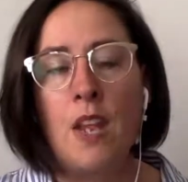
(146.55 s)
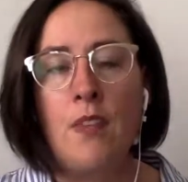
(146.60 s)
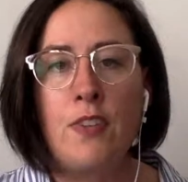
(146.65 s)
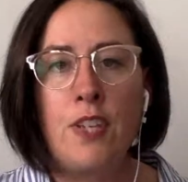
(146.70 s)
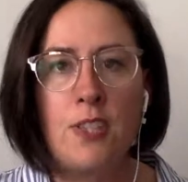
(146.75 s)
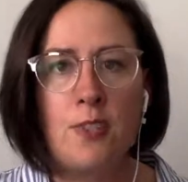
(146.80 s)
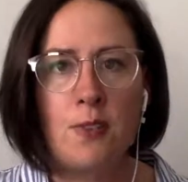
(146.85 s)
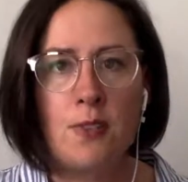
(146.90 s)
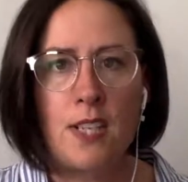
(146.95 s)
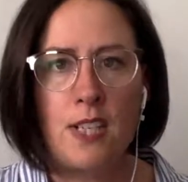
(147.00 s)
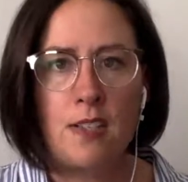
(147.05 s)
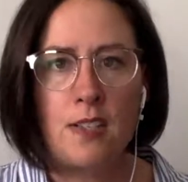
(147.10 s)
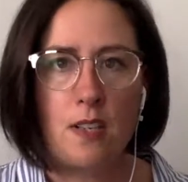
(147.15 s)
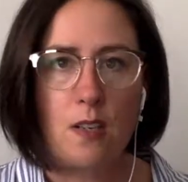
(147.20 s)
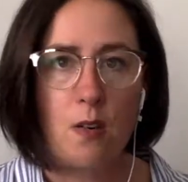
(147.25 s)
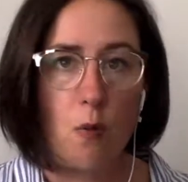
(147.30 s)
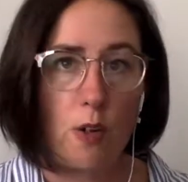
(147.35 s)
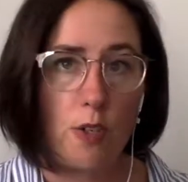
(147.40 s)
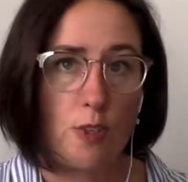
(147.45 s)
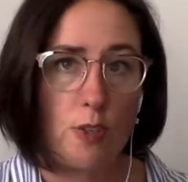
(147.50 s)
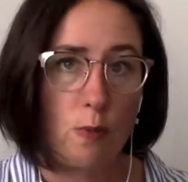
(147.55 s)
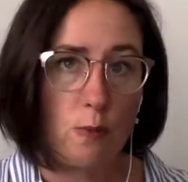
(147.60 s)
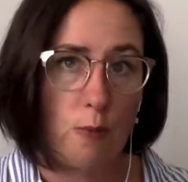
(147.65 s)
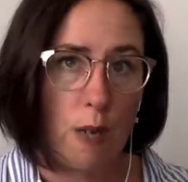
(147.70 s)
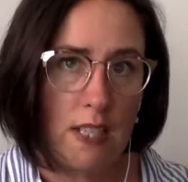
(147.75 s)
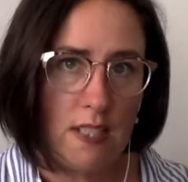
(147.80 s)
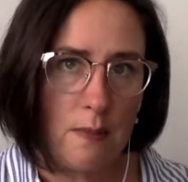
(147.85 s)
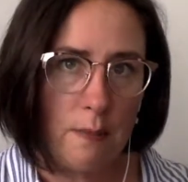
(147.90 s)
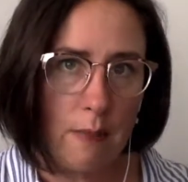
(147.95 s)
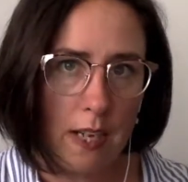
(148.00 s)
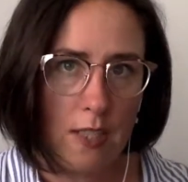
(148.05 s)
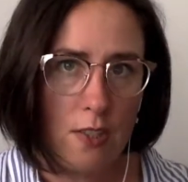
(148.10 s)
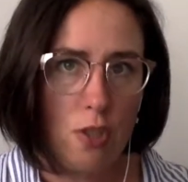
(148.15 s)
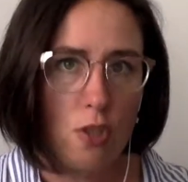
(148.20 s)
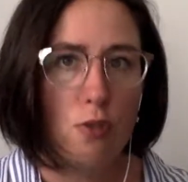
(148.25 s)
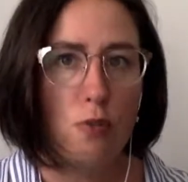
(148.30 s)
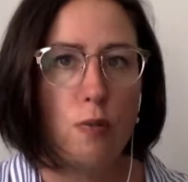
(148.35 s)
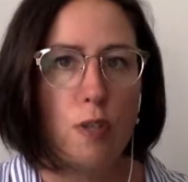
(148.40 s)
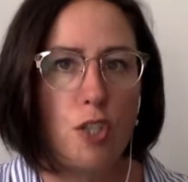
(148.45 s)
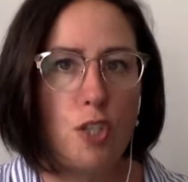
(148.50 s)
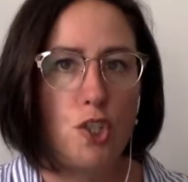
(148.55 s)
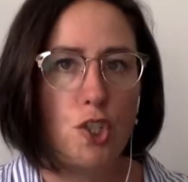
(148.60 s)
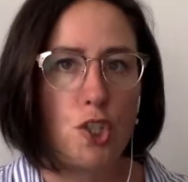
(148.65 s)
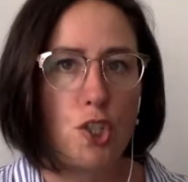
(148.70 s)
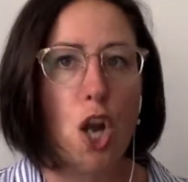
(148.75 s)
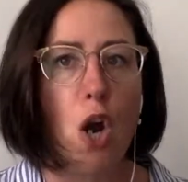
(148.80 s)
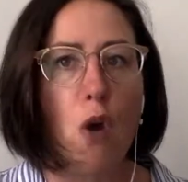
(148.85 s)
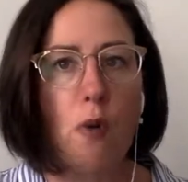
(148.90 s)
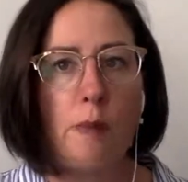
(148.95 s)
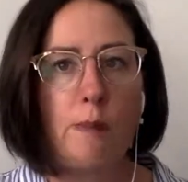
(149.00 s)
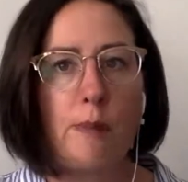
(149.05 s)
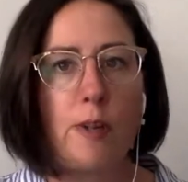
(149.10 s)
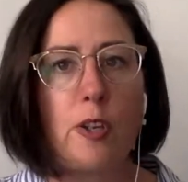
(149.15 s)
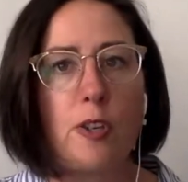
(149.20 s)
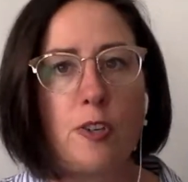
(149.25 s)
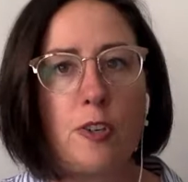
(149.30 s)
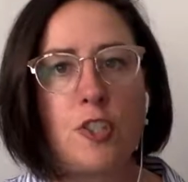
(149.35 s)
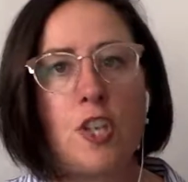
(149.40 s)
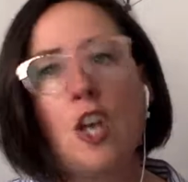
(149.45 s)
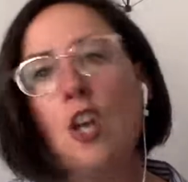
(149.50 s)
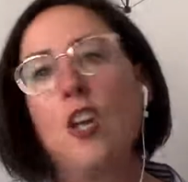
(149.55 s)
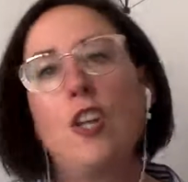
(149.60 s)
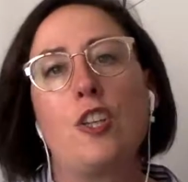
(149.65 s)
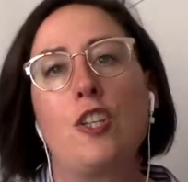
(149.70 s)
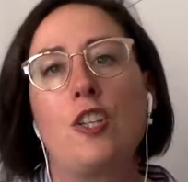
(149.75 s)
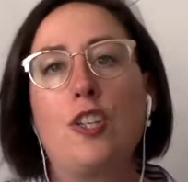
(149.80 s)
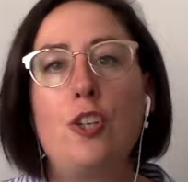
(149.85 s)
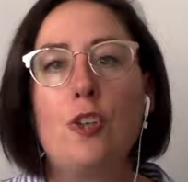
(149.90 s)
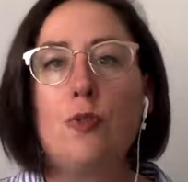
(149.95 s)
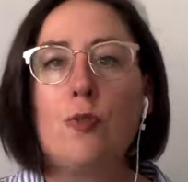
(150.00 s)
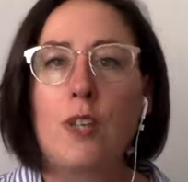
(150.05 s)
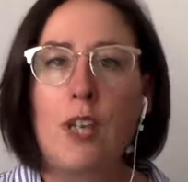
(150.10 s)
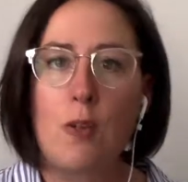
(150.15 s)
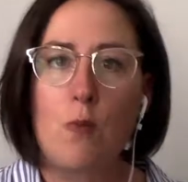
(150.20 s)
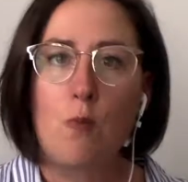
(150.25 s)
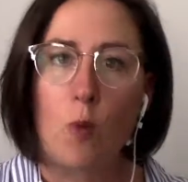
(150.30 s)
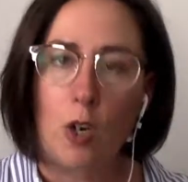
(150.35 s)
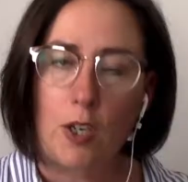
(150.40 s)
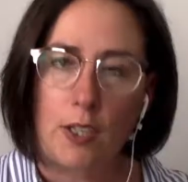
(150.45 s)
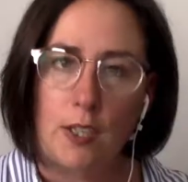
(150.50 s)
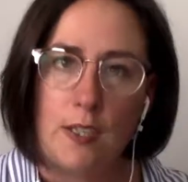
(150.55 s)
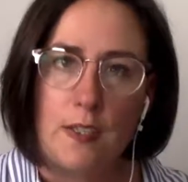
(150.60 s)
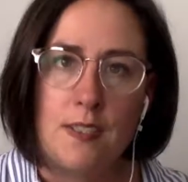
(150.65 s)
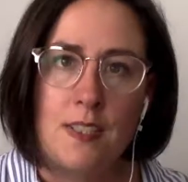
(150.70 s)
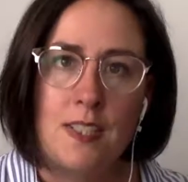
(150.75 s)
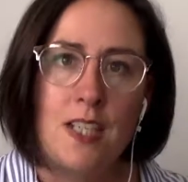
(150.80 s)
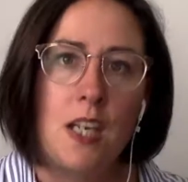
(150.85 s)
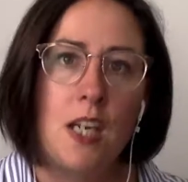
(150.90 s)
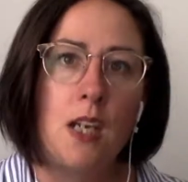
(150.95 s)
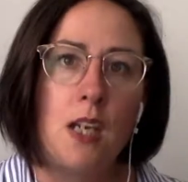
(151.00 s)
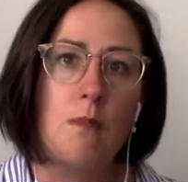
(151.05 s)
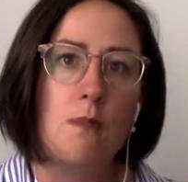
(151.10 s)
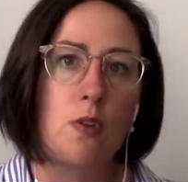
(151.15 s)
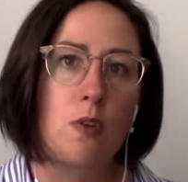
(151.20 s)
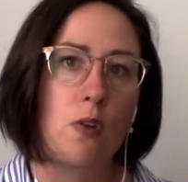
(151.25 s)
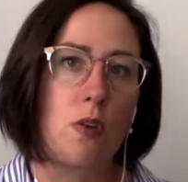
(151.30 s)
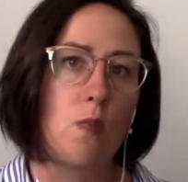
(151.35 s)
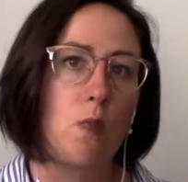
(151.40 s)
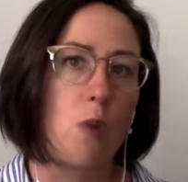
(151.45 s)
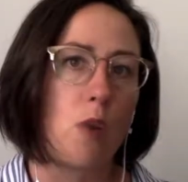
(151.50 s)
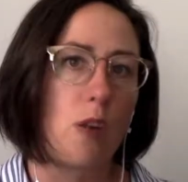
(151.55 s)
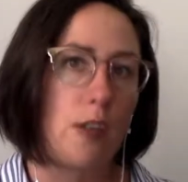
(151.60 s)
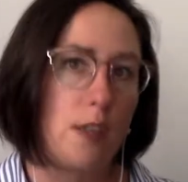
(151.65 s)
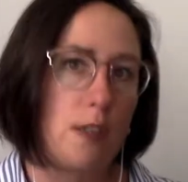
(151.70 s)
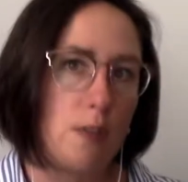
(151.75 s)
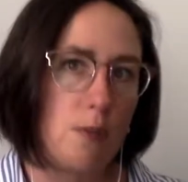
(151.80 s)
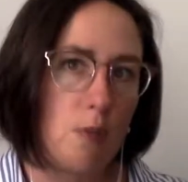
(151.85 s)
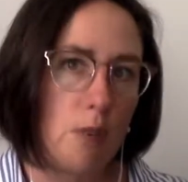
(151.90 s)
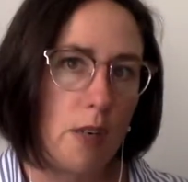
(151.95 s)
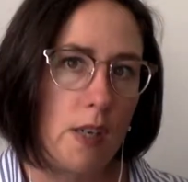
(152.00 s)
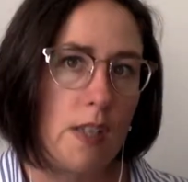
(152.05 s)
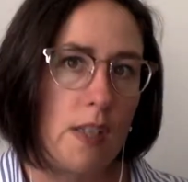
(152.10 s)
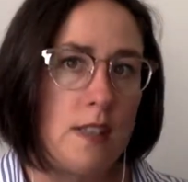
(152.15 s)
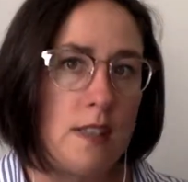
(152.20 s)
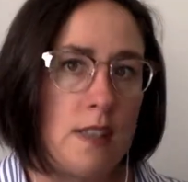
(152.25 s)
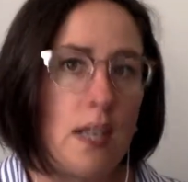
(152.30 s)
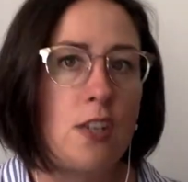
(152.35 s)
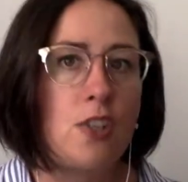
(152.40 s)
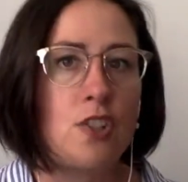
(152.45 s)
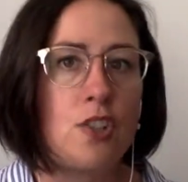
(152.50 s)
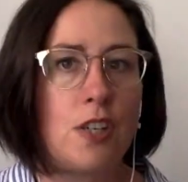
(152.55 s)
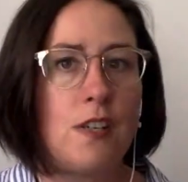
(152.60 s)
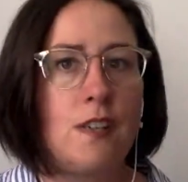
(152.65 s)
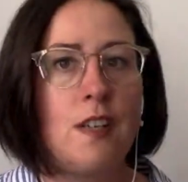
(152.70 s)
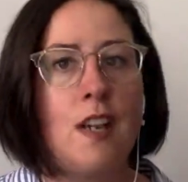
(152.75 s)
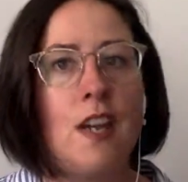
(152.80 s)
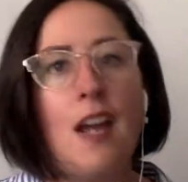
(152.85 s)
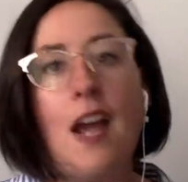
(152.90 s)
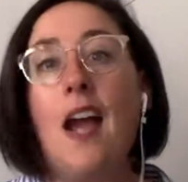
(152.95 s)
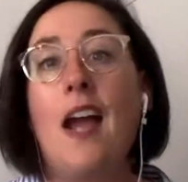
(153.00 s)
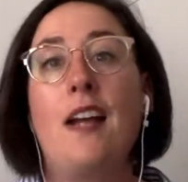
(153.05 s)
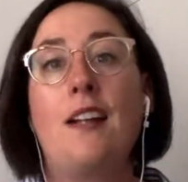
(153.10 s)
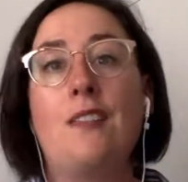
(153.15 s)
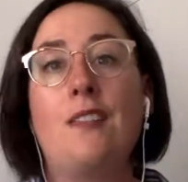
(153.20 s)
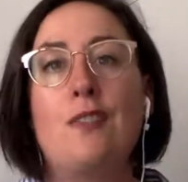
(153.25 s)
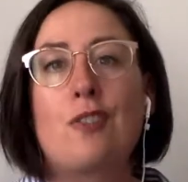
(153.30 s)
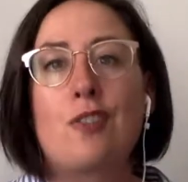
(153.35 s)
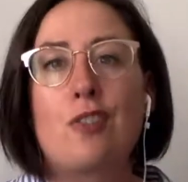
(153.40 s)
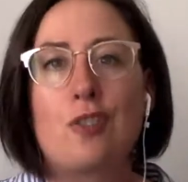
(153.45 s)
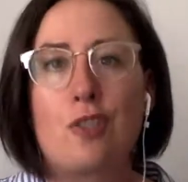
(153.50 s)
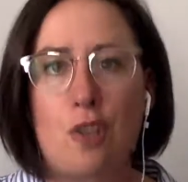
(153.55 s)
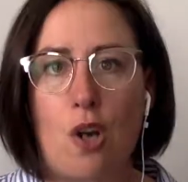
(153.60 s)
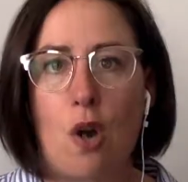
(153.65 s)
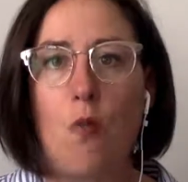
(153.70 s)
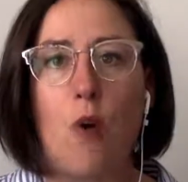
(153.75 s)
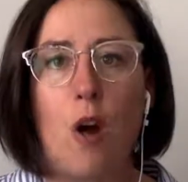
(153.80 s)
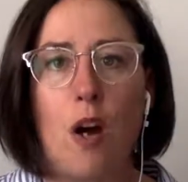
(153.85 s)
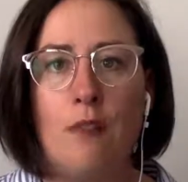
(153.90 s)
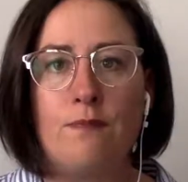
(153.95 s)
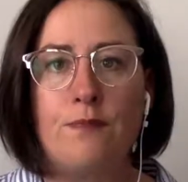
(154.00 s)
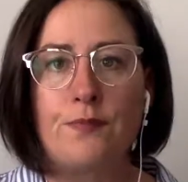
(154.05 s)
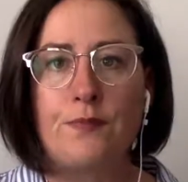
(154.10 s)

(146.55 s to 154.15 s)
These are things that go on your resume so you can show employers you can work in a team, you can work in an organization, and so on.